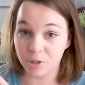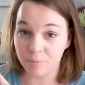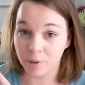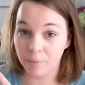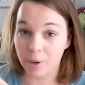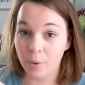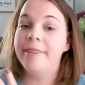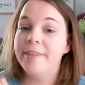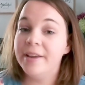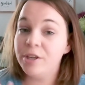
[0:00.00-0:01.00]
a promo.
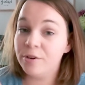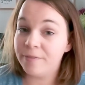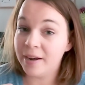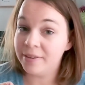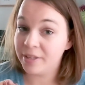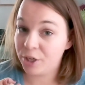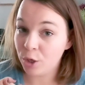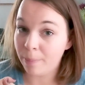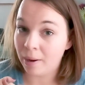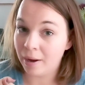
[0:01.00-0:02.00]
Then you find the
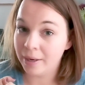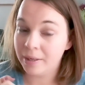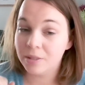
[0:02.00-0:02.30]
coupon.